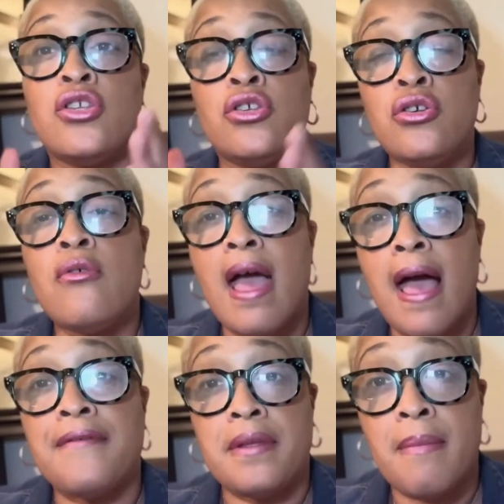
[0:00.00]
You
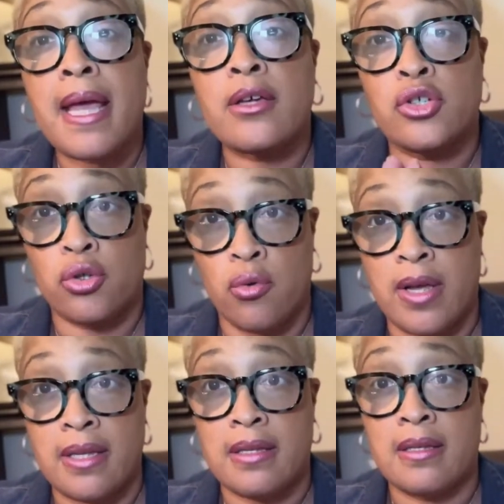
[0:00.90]
have to make a
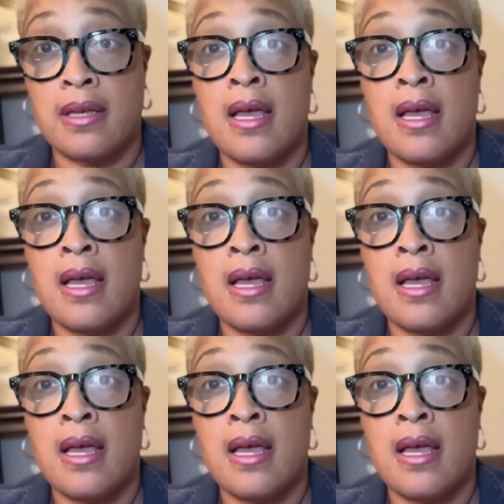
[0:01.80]
choice